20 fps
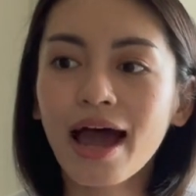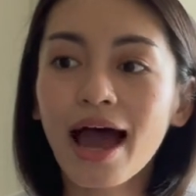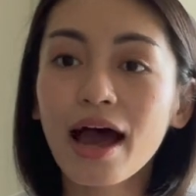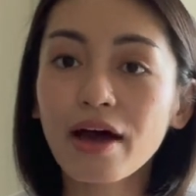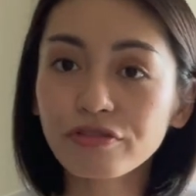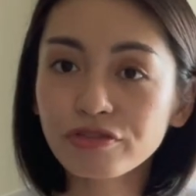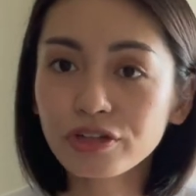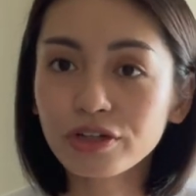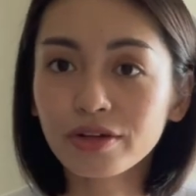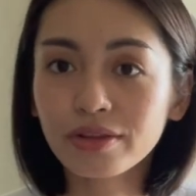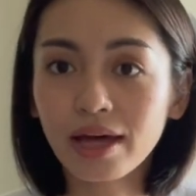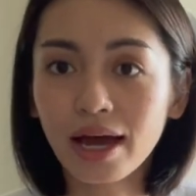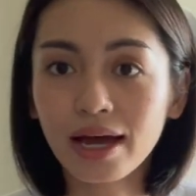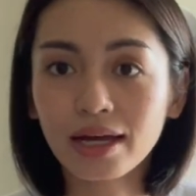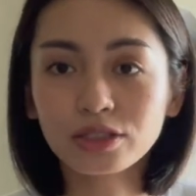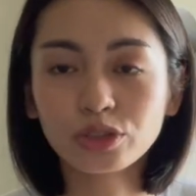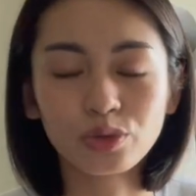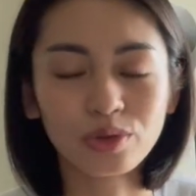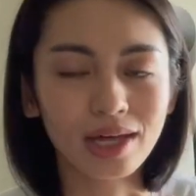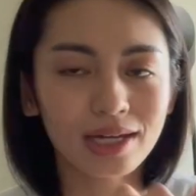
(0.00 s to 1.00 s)
after
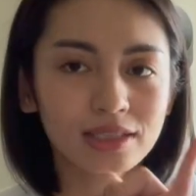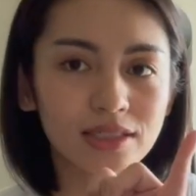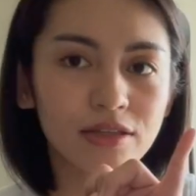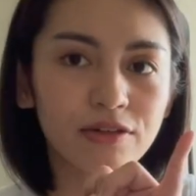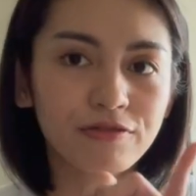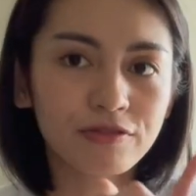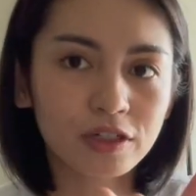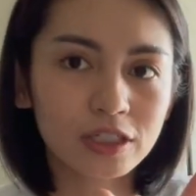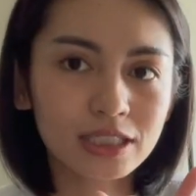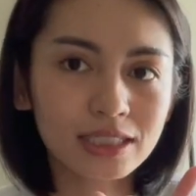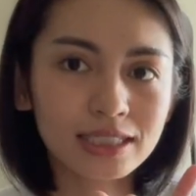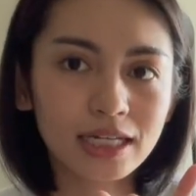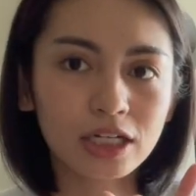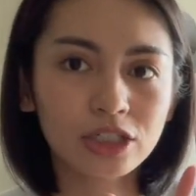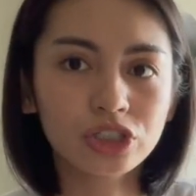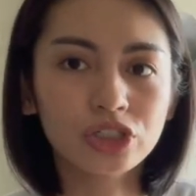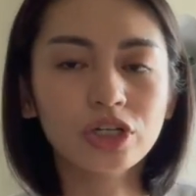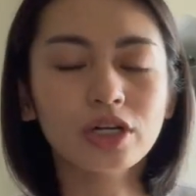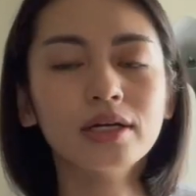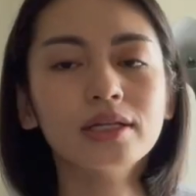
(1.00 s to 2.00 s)
that, so that's the first
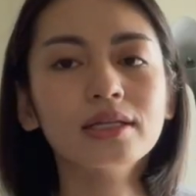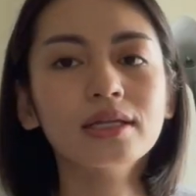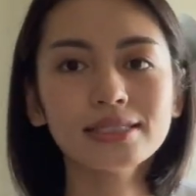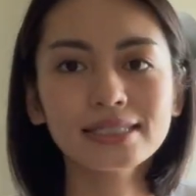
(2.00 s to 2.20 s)
session.